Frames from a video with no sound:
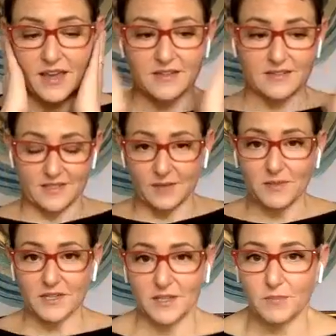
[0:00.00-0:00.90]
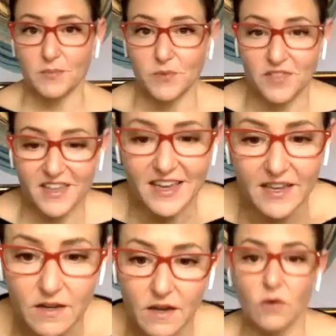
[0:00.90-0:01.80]
And typically people
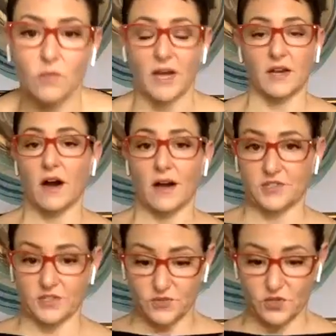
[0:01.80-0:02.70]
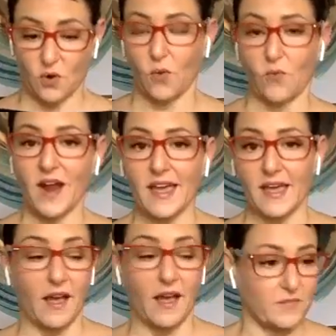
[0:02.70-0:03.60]
think, oh my gosh, there's no way.